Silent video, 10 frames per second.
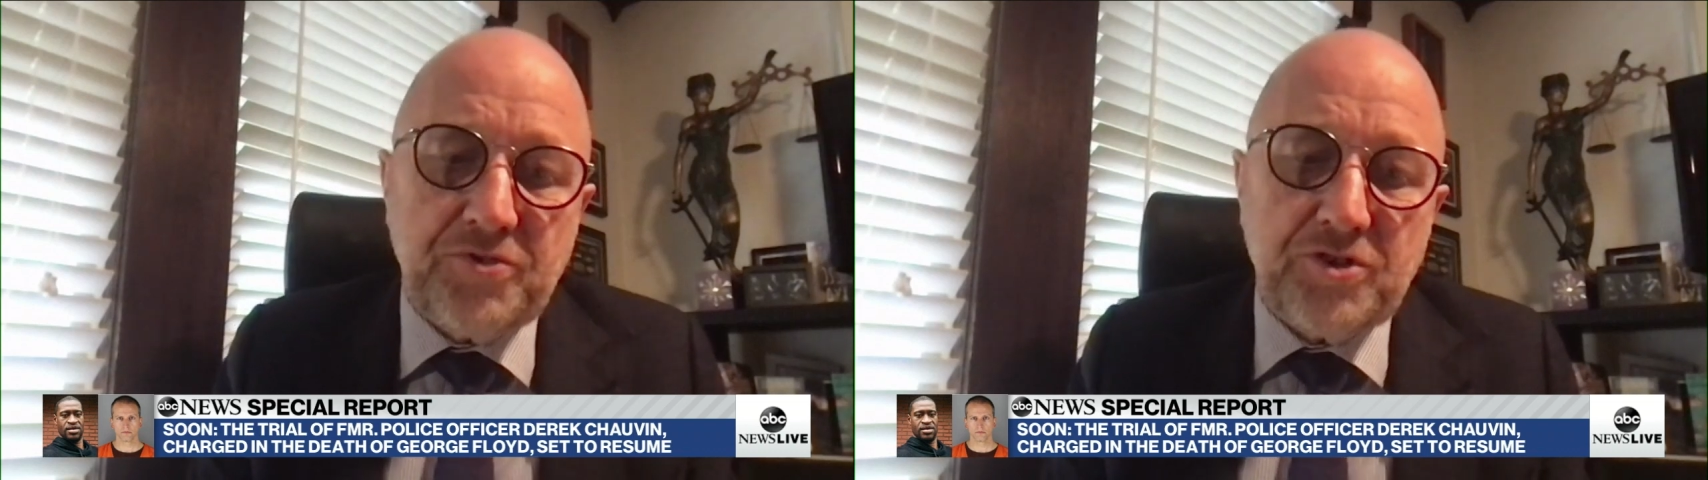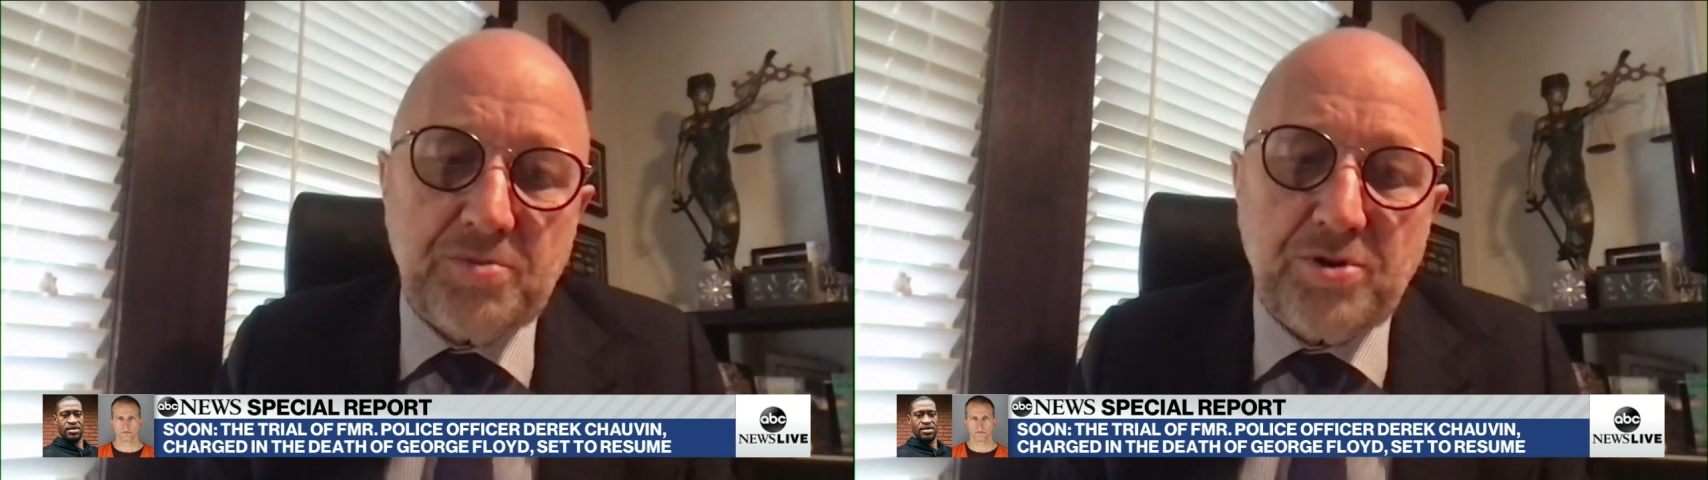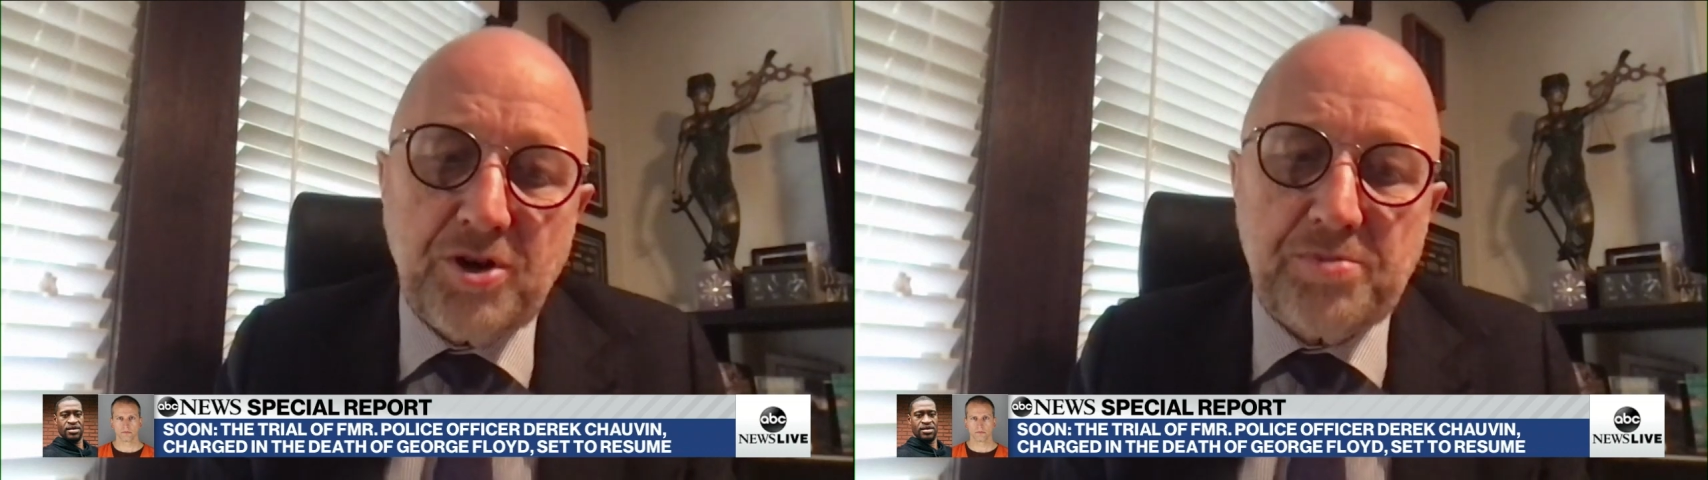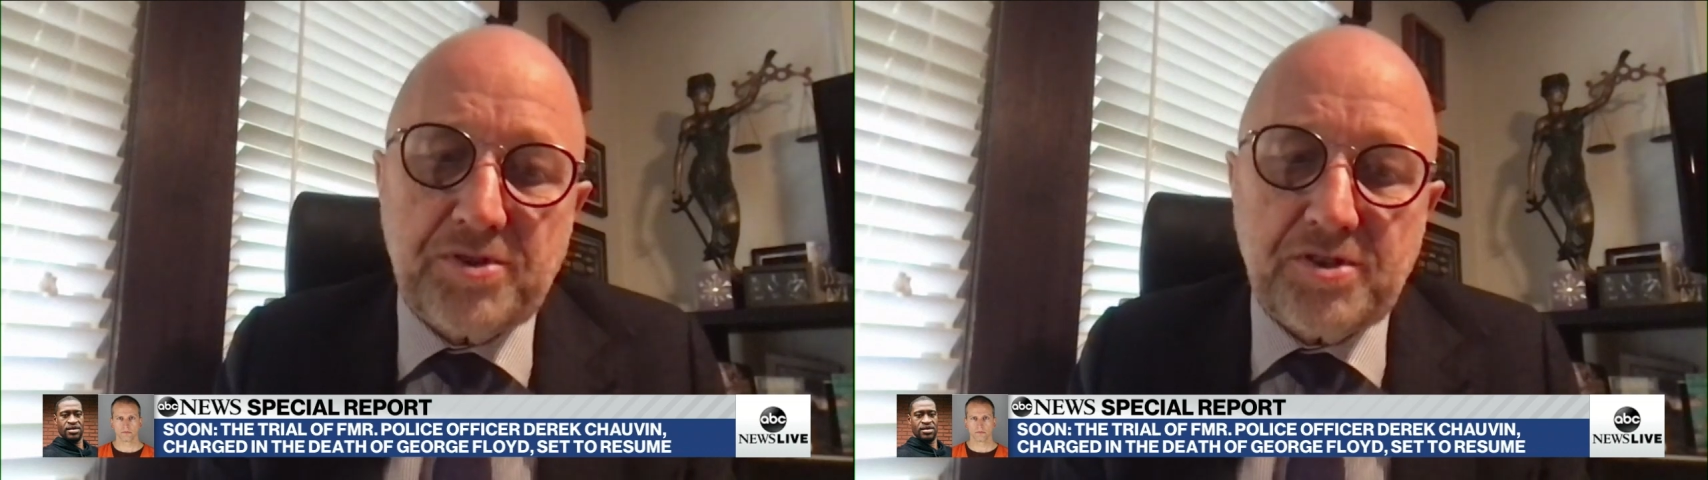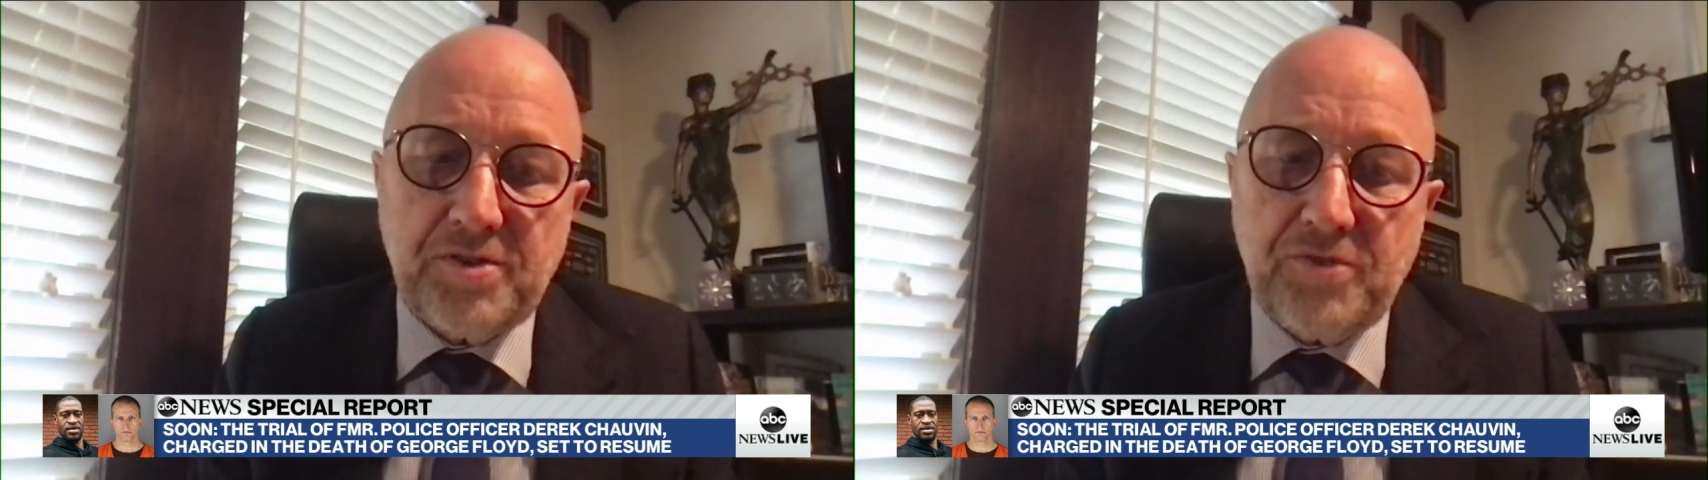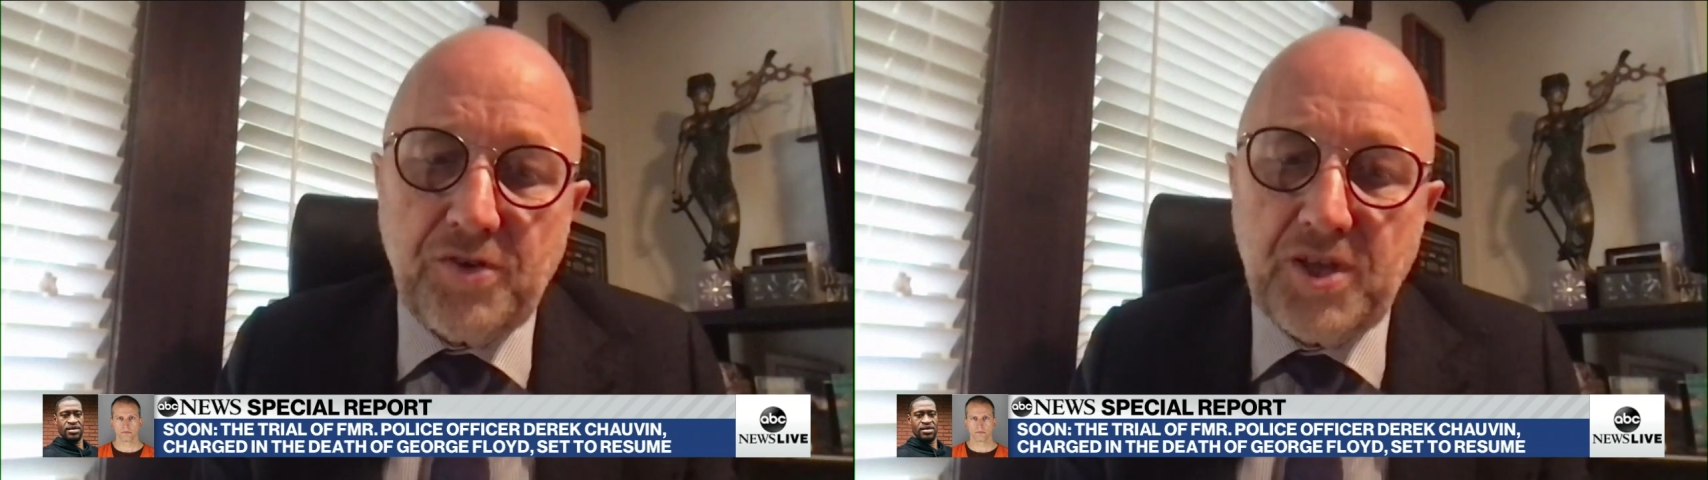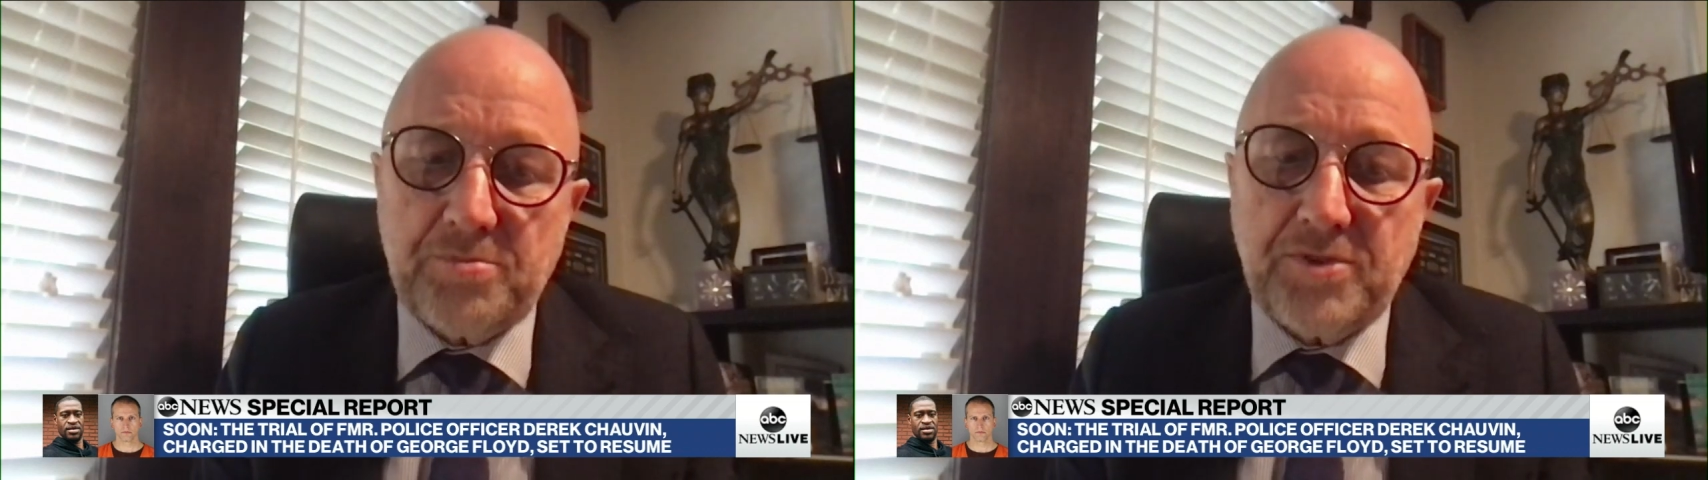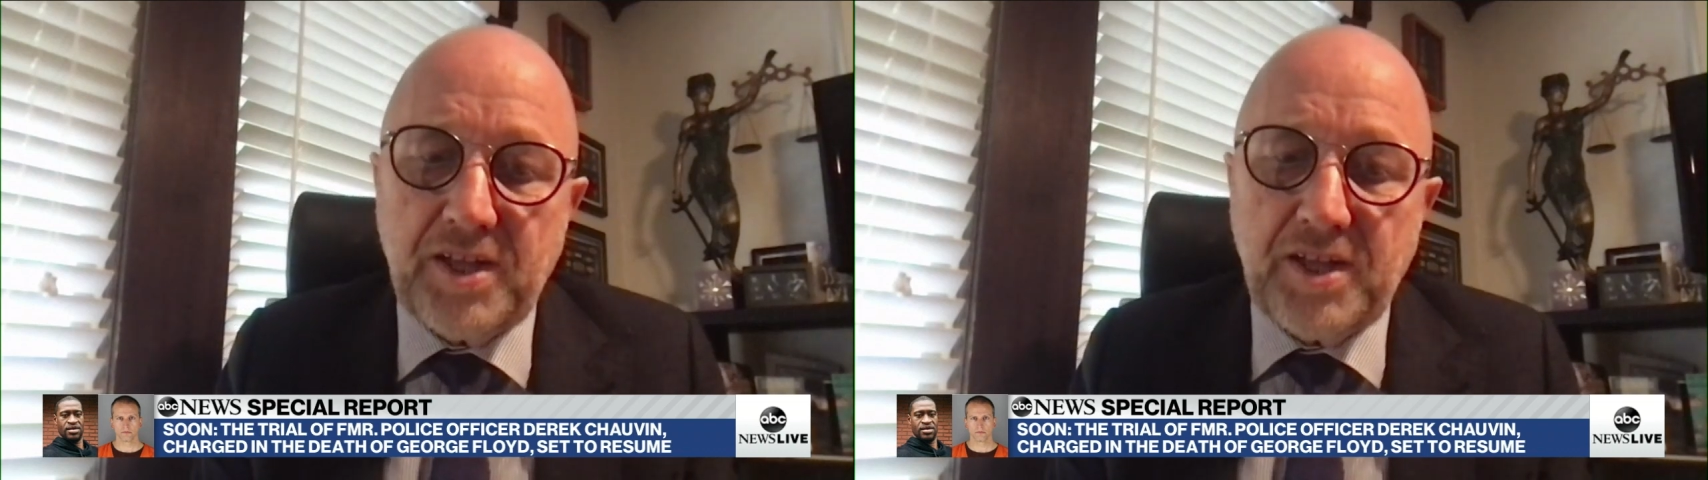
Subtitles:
for the purpose of him